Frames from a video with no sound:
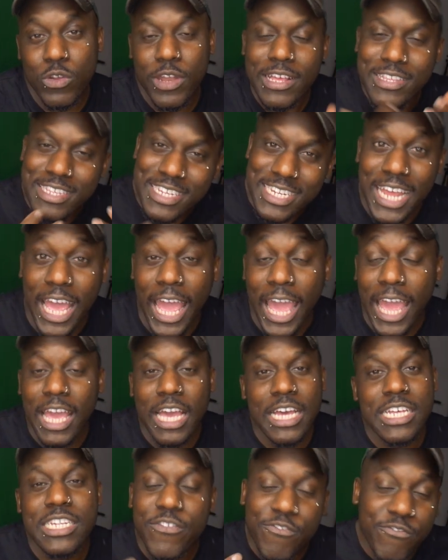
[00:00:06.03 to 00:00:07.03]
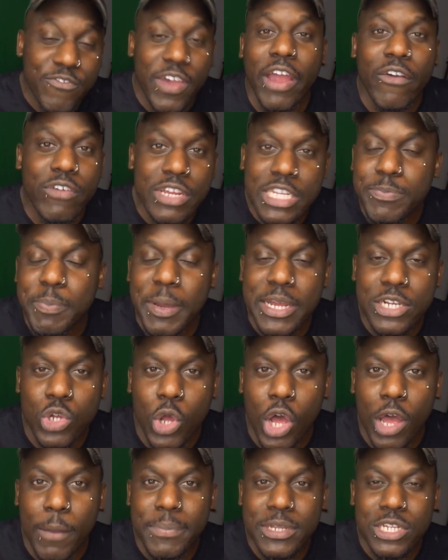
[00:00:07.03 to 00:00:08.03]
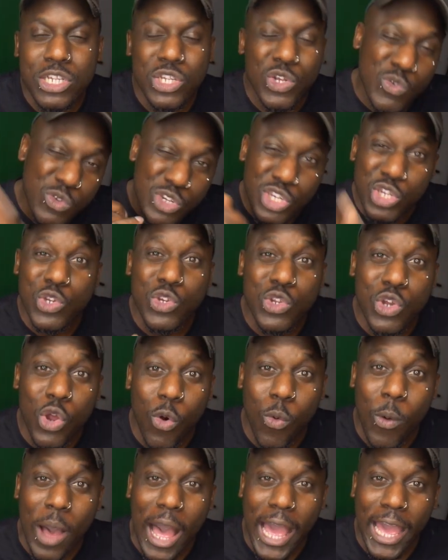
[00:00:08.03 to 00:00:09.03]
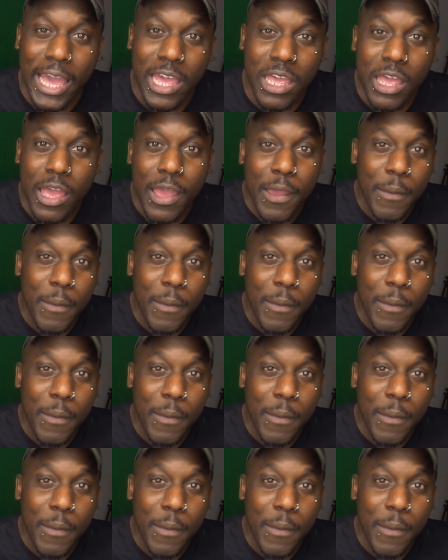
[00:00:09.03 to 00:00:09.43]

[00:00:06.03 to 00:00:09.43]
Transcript: Now, today is a very special episode. Do you know why?